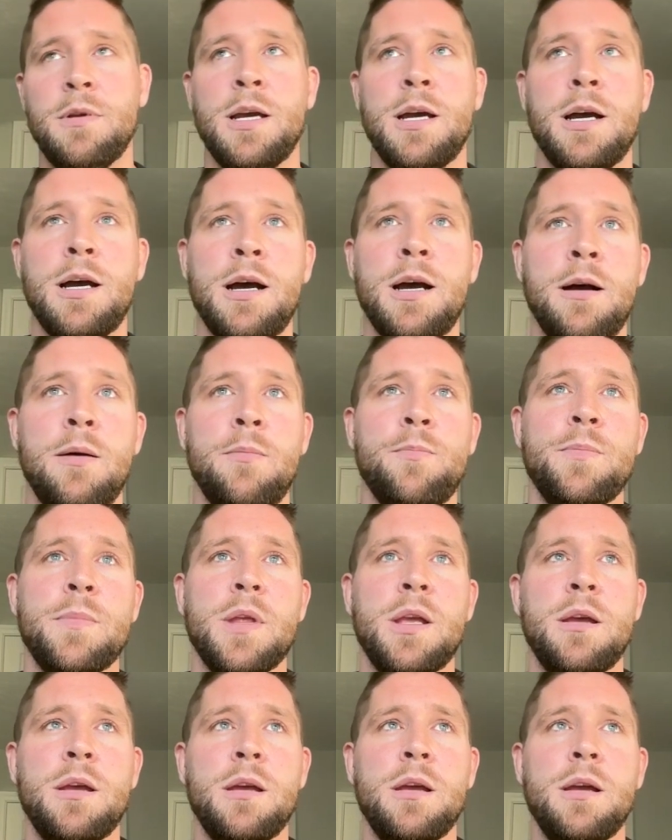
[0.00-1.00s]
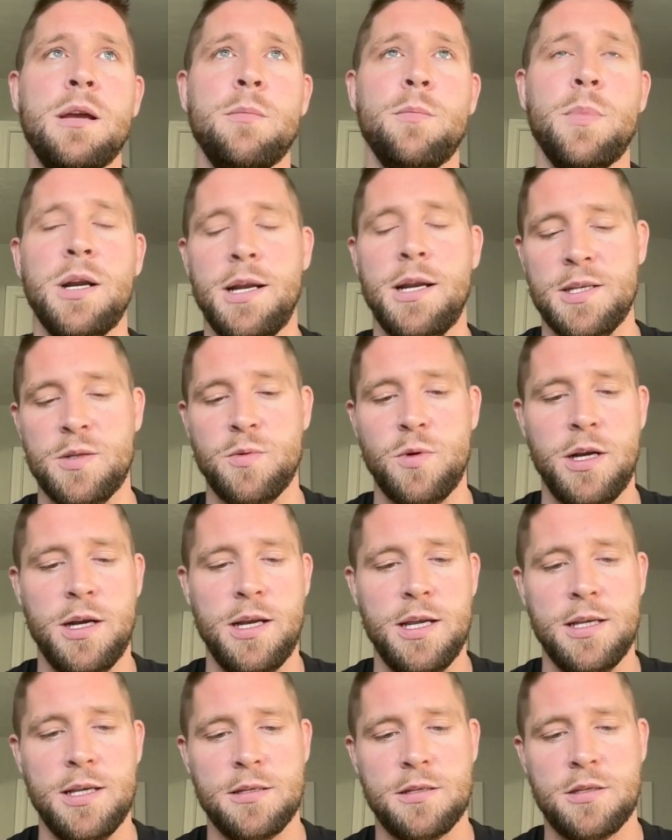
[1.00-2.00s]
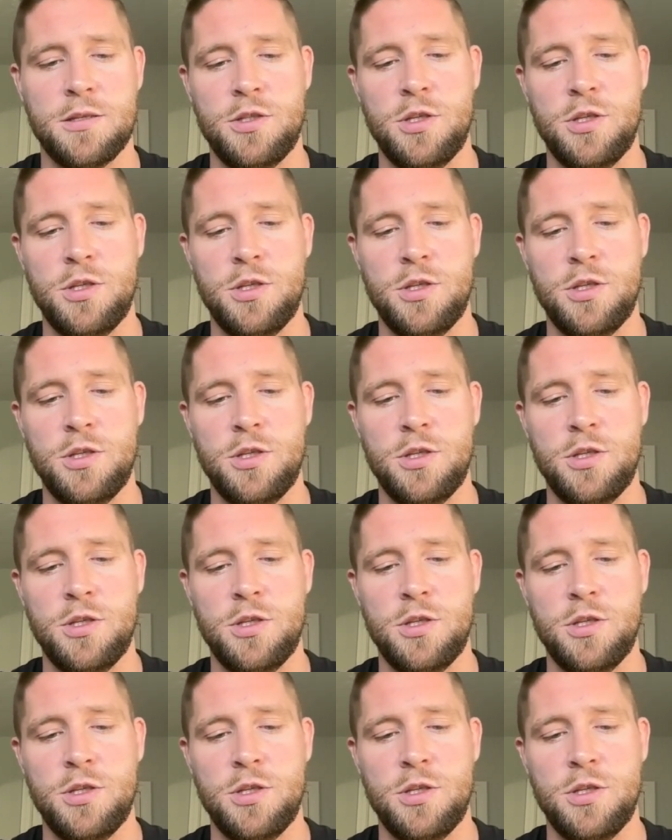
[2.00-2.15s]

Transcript: but it is what it is.